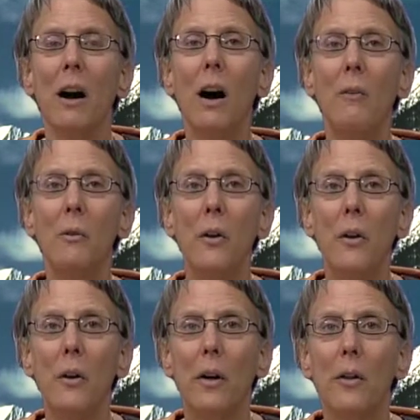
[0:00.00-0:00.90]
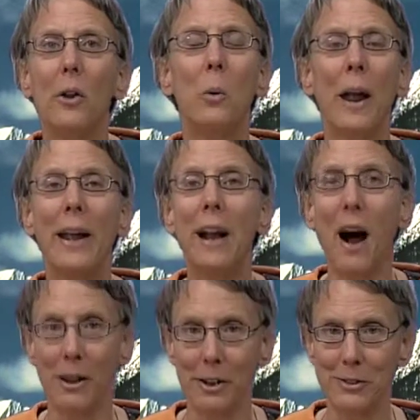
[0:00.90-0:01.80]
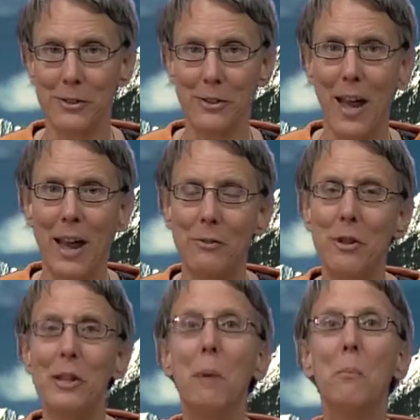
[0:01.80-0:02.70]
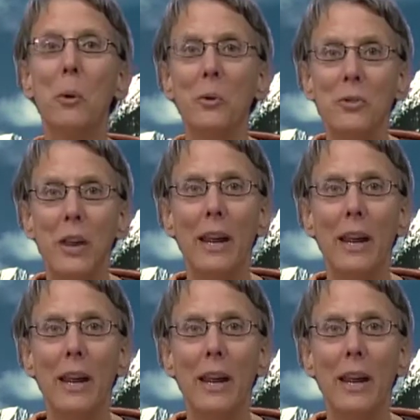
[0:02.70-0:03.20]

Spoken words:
of the great goddess at the temples.